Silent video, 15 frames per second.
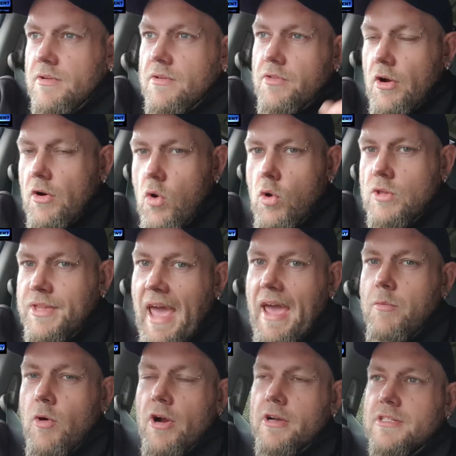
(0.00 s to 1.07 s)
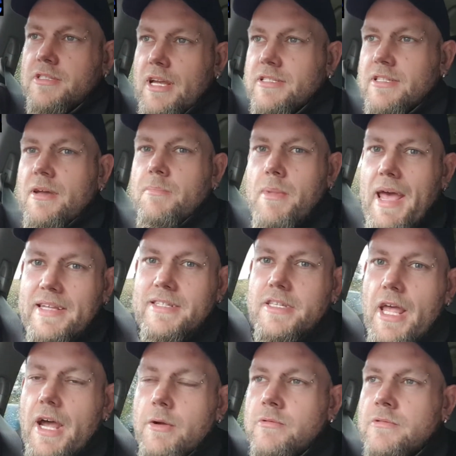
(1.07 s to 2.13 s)
Their whole network system is
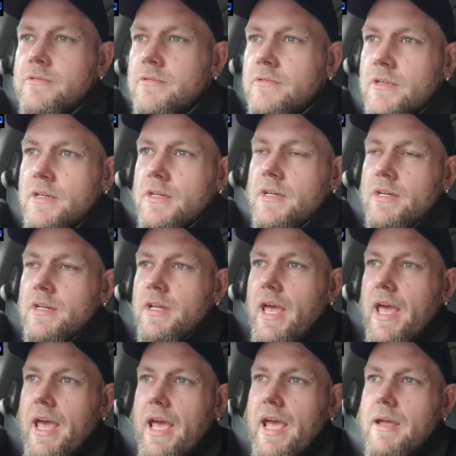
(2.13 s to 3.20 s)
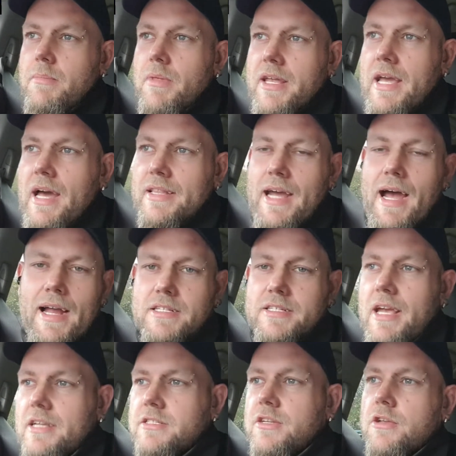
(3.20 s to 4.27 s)
down. They can't
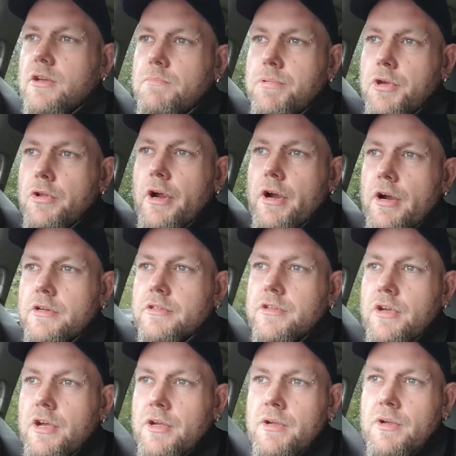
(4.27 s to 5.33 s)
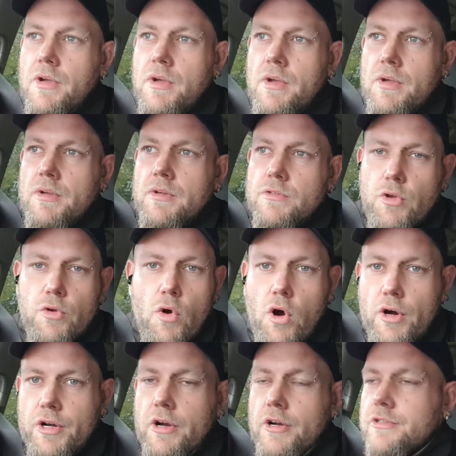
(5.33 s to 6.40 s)
access the computer to do
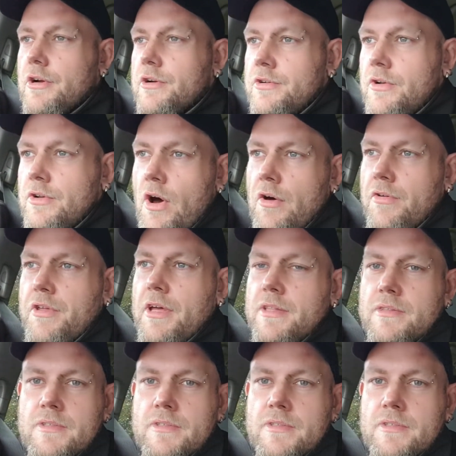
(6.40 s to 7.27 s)
orders or nothing.